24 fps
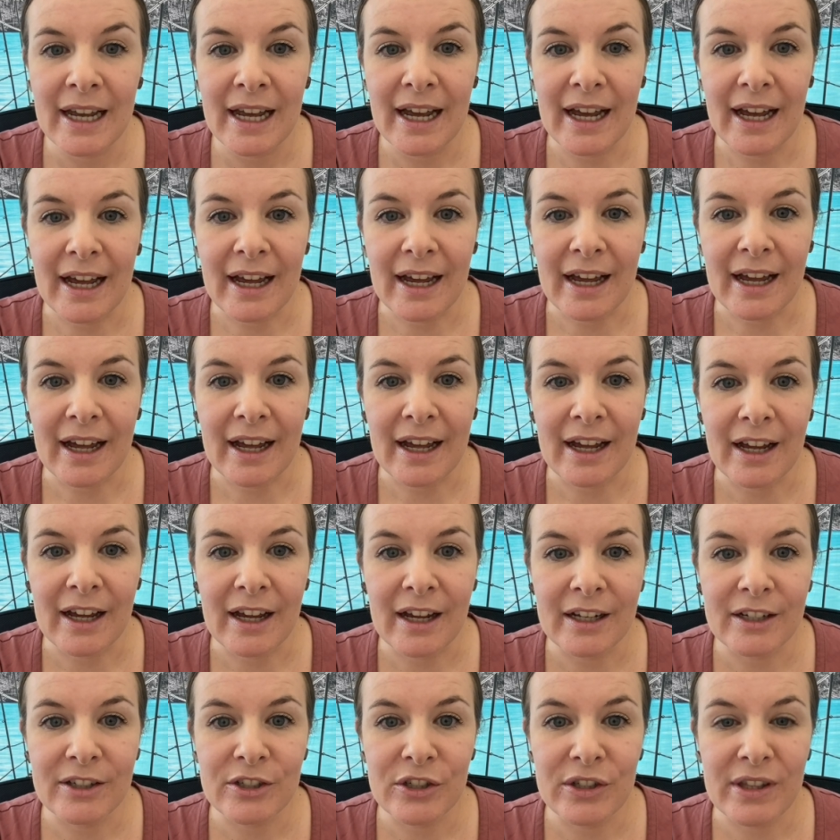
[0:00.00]

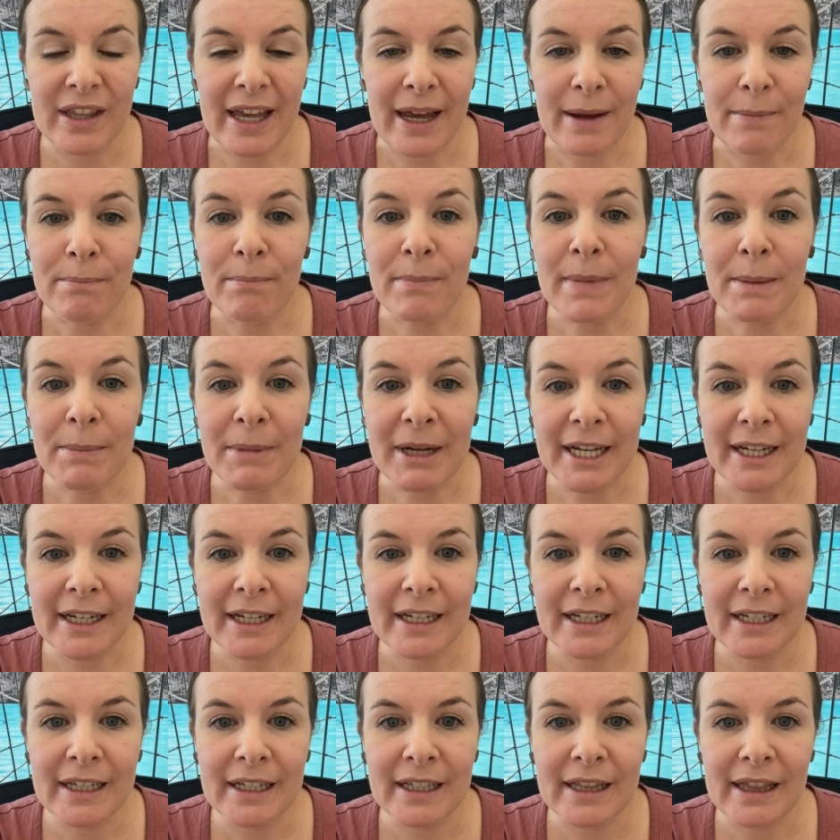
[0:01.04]
that
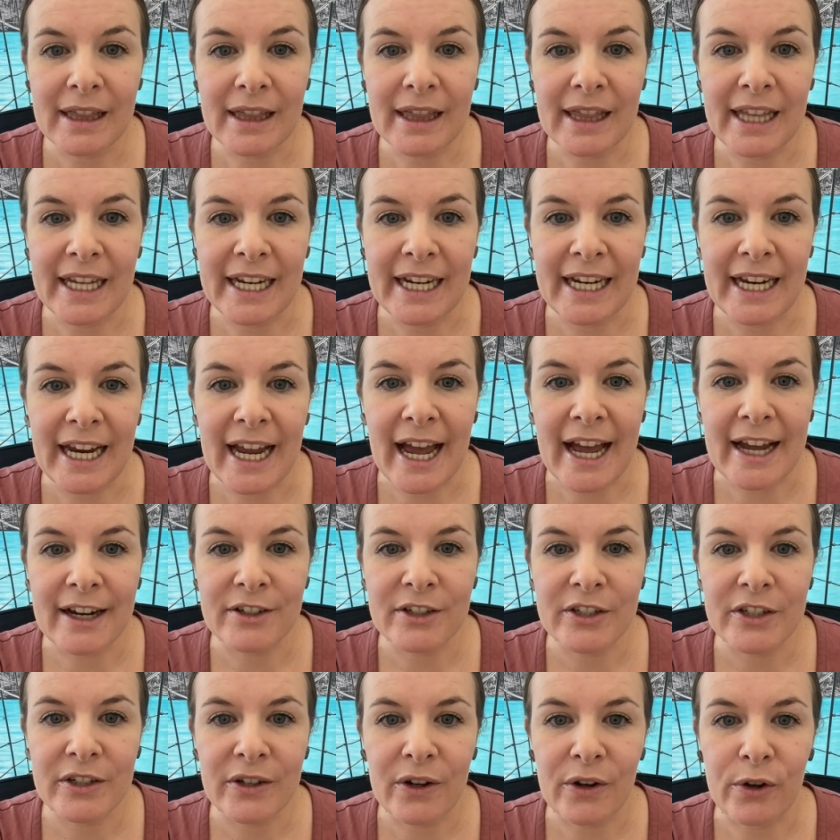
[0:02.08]
mimic the
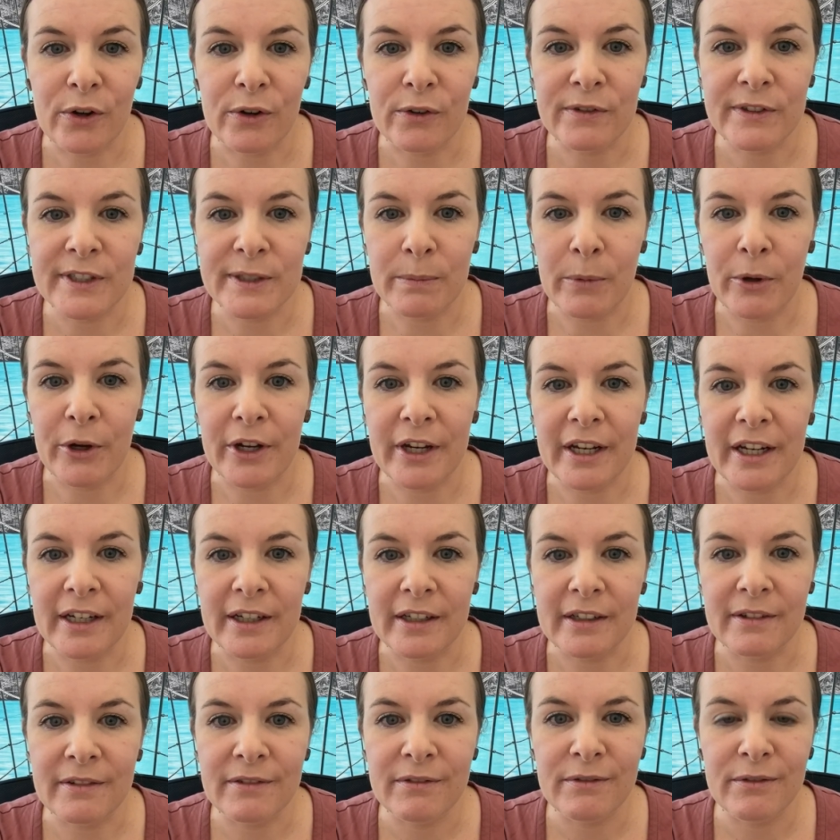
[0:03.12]
act of
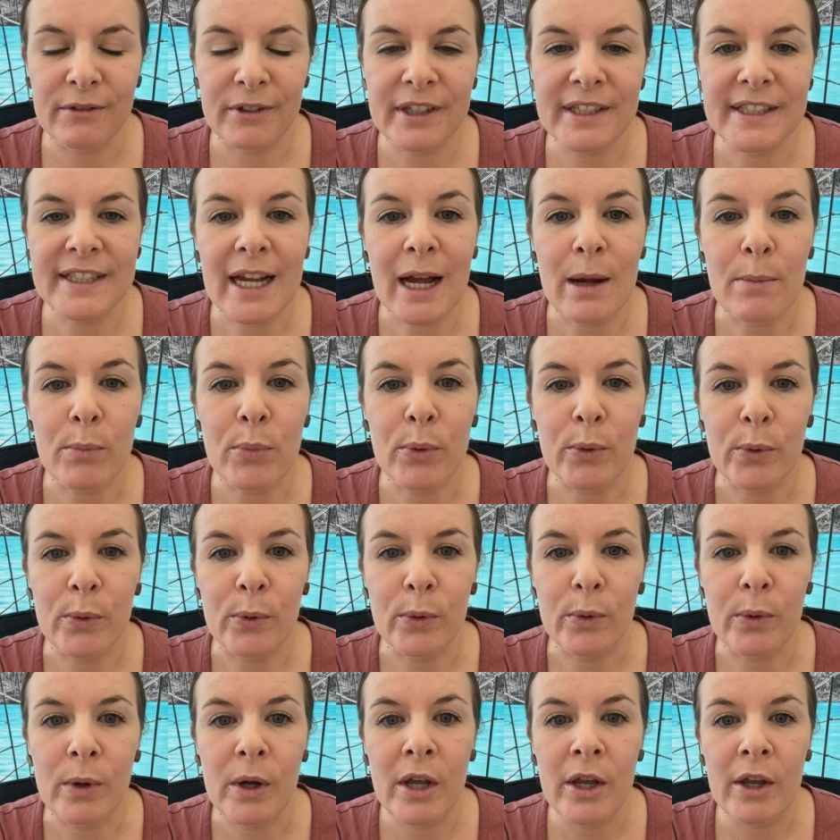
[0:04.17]
smoking. For
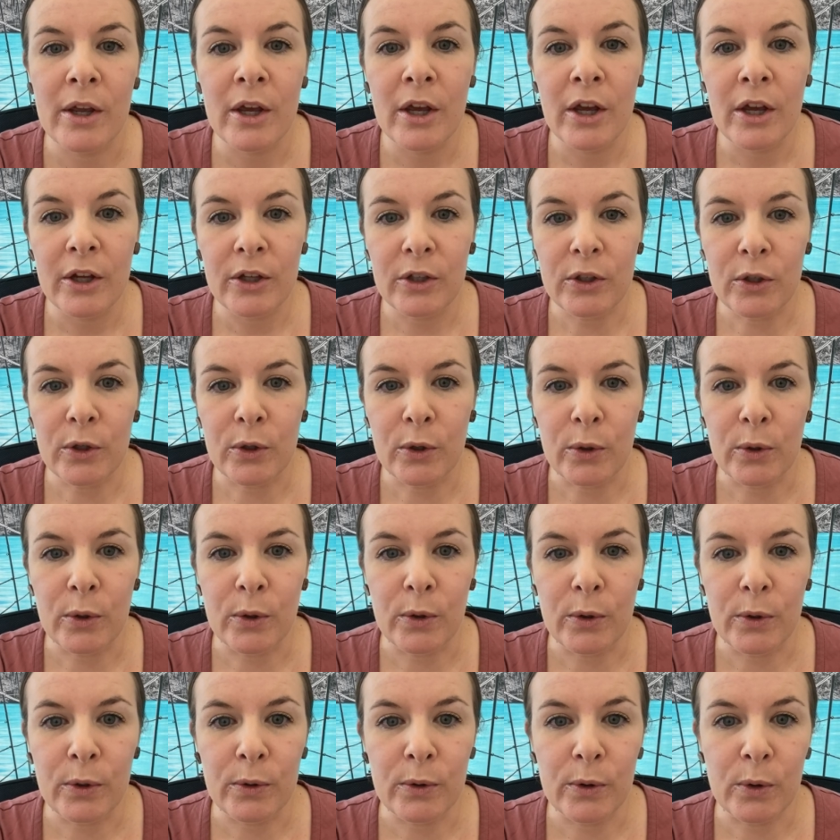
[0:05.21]
example,
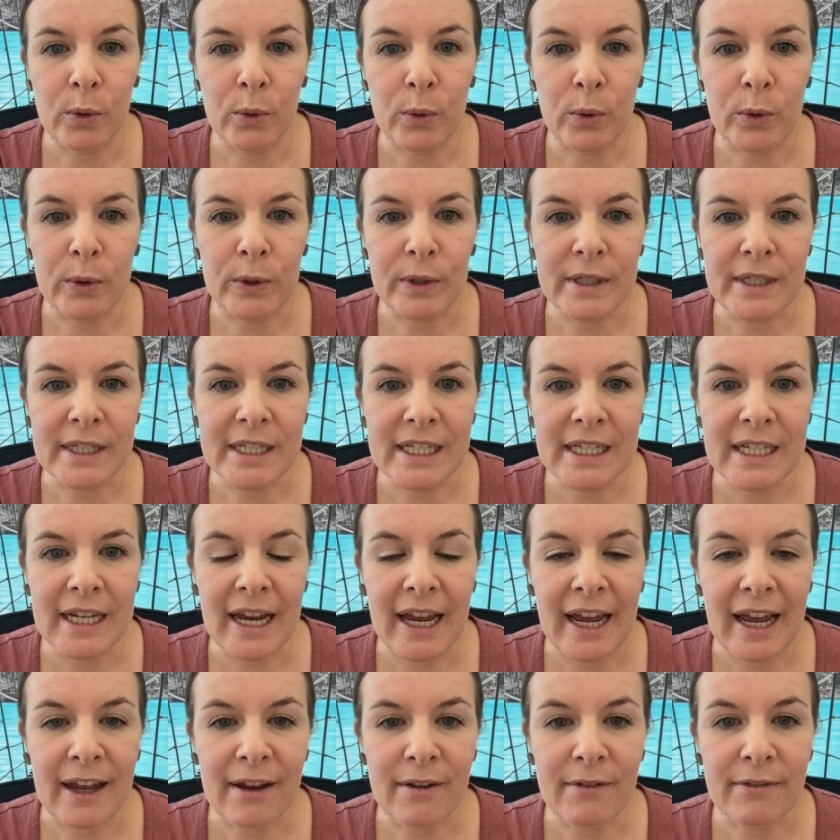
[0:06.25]
you could
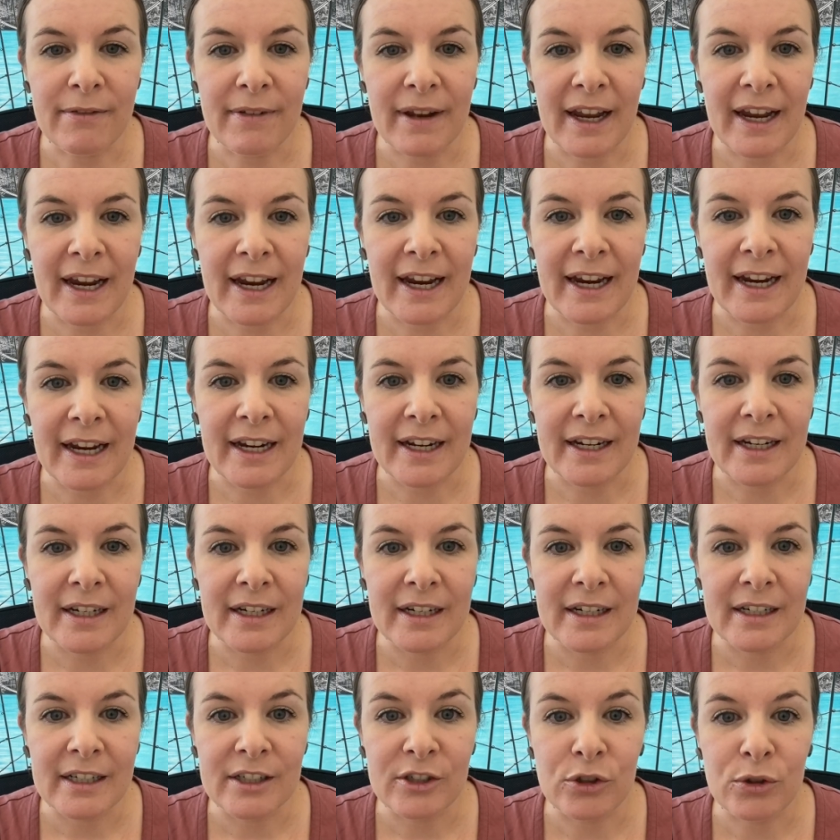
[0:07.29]
have a
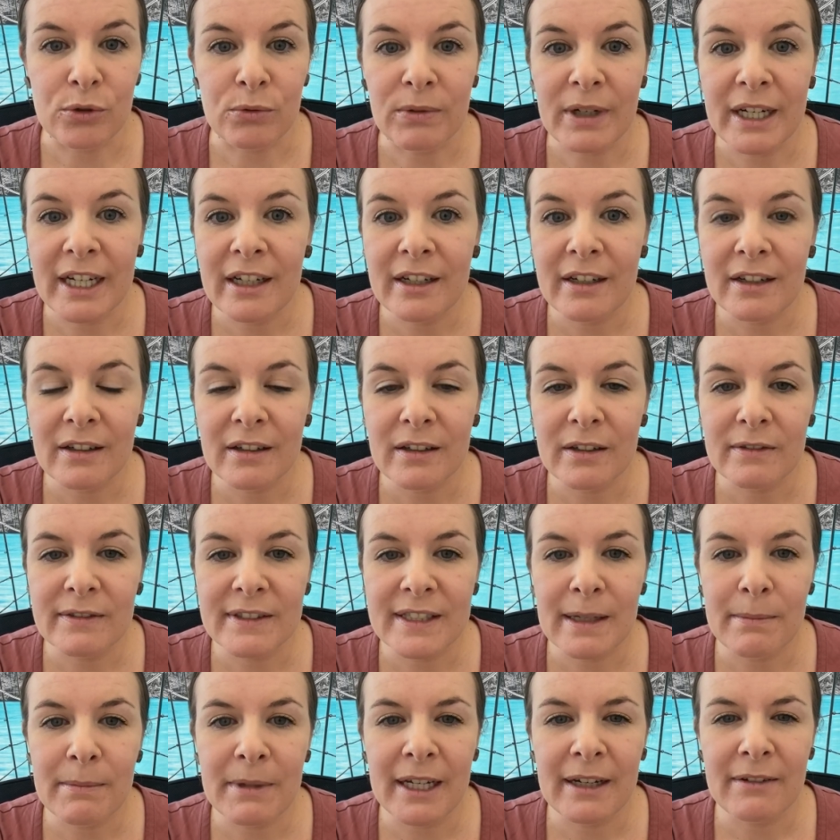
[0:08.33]
drink of
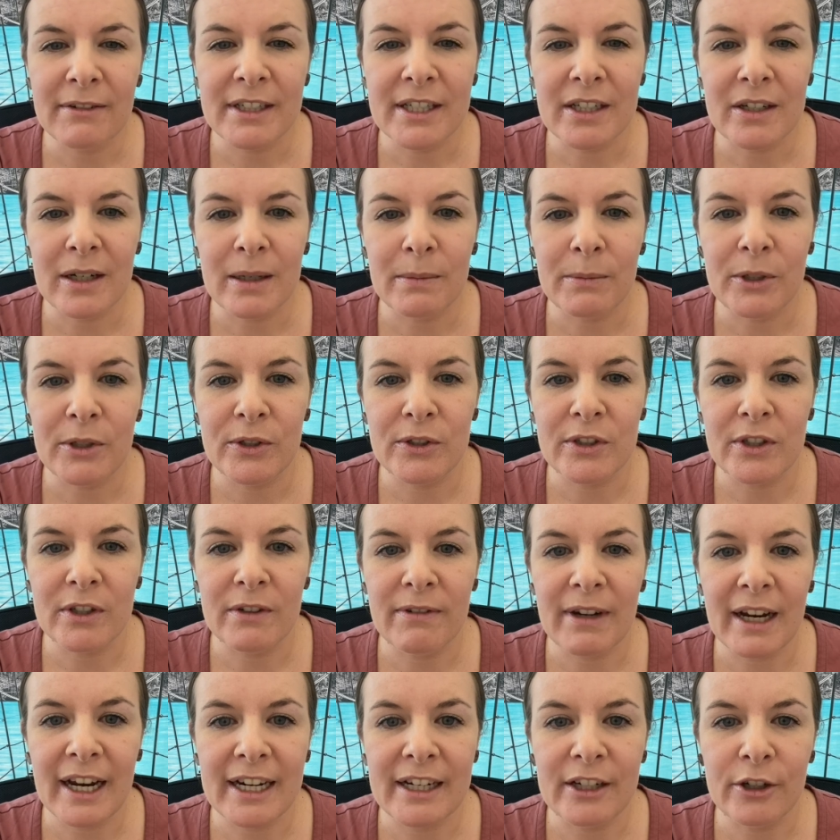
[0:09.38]
something every time you sort of
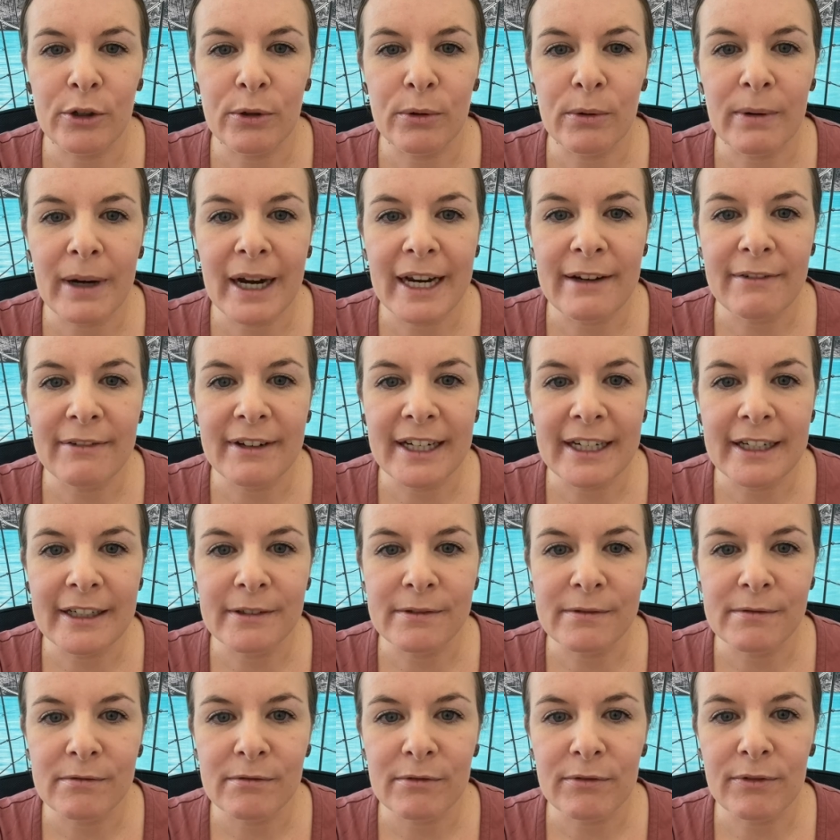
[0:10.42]
had a craving
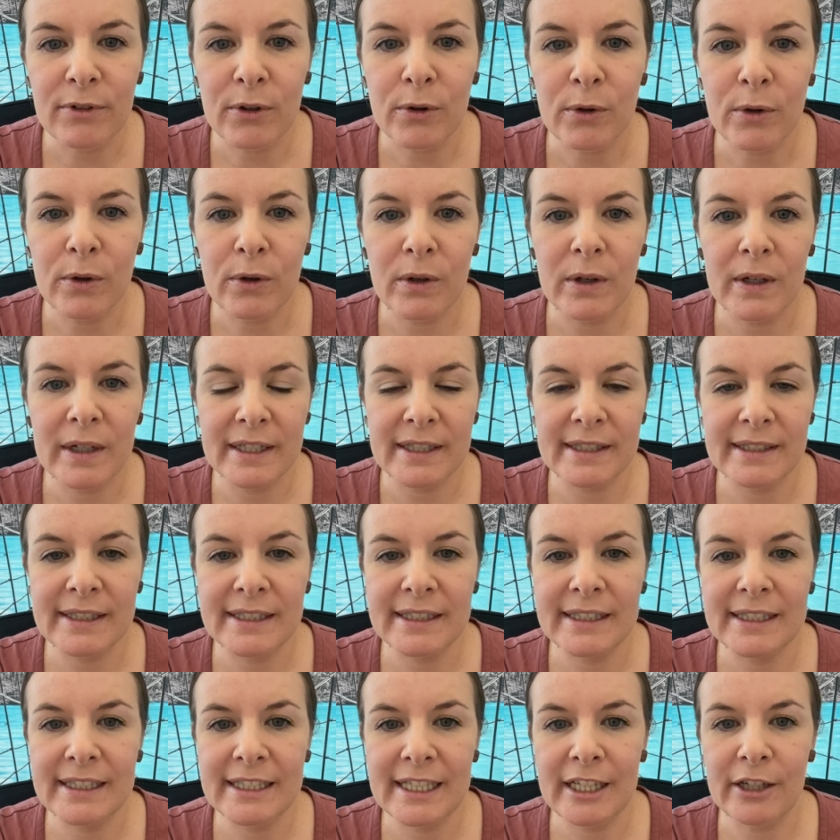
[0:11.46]
for a
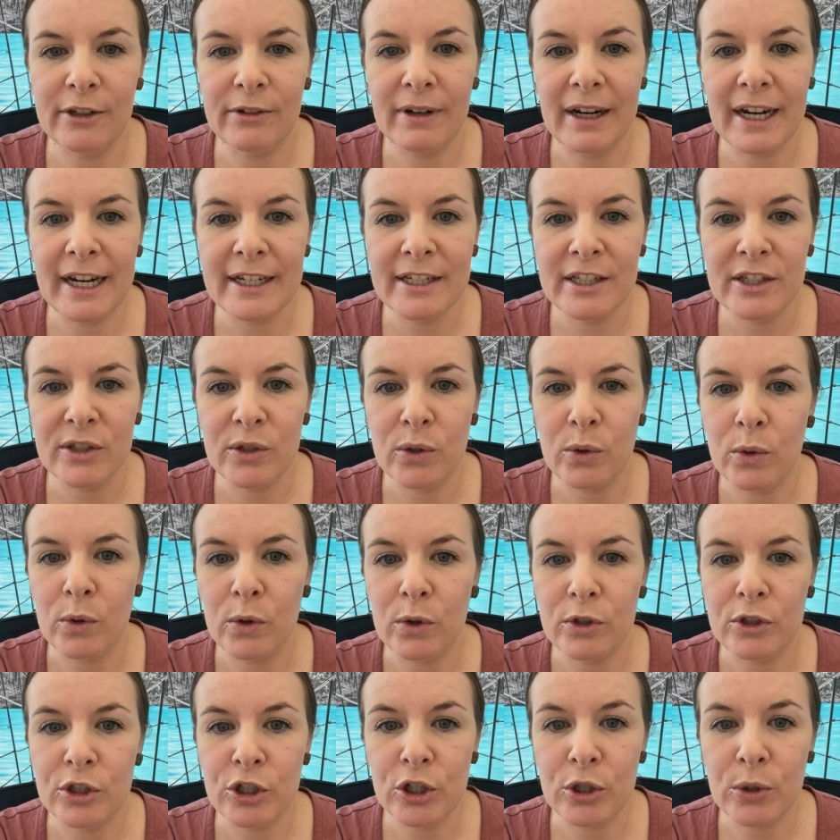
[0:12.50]
cigarette,
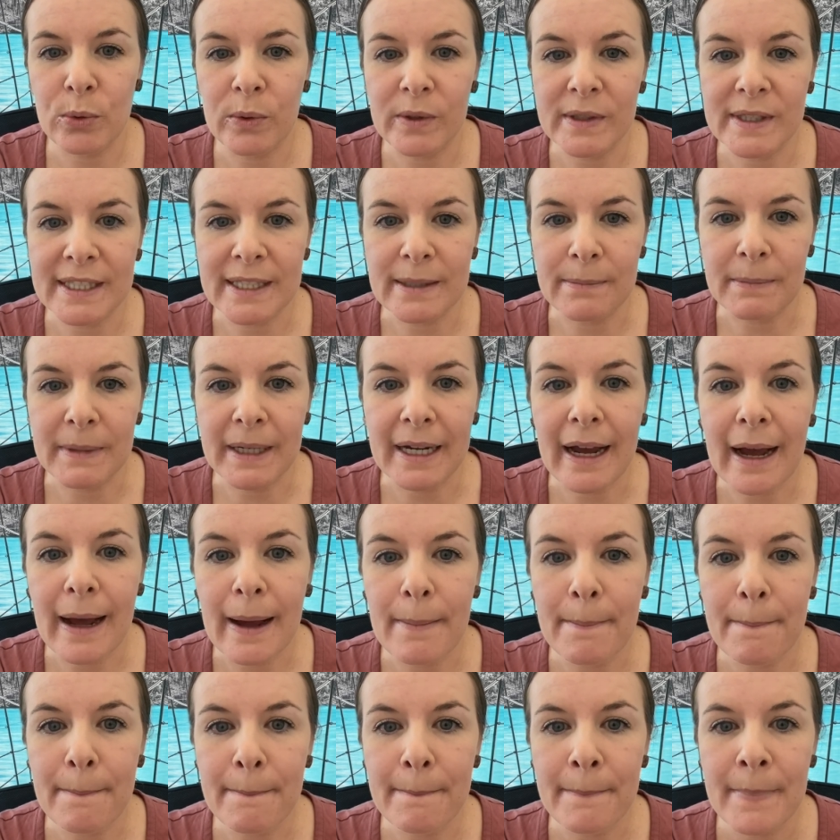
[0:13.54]
or chew on some
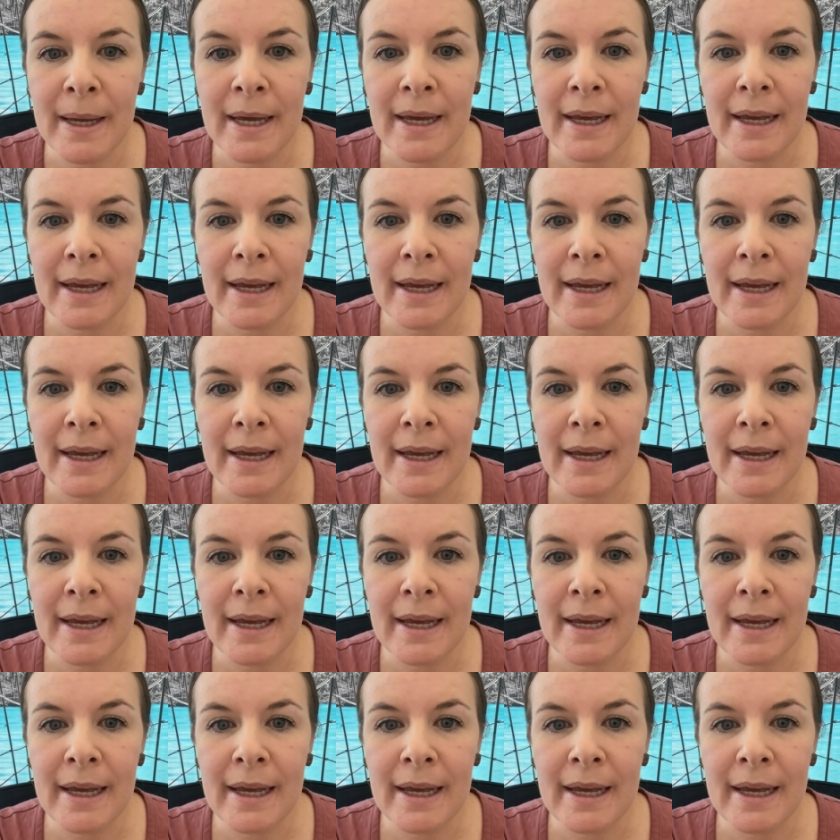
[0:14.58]
gum,